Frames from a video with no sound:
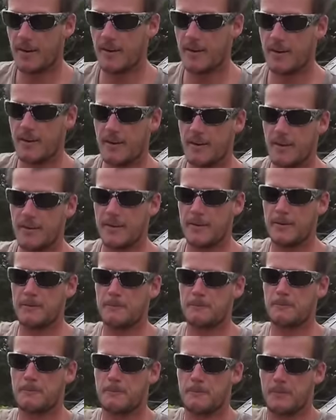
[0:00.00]
some
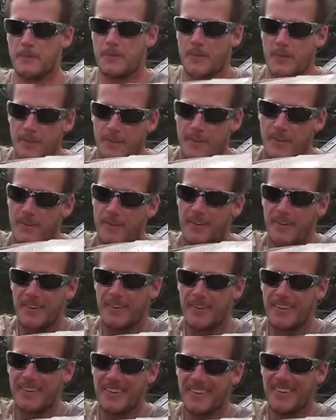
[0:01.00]
argue should have
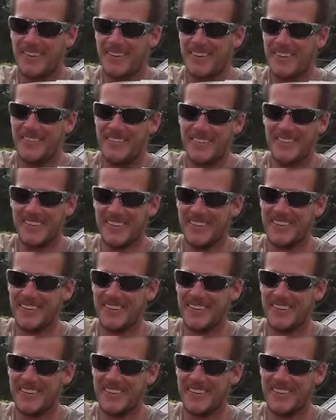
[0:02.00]
been left in the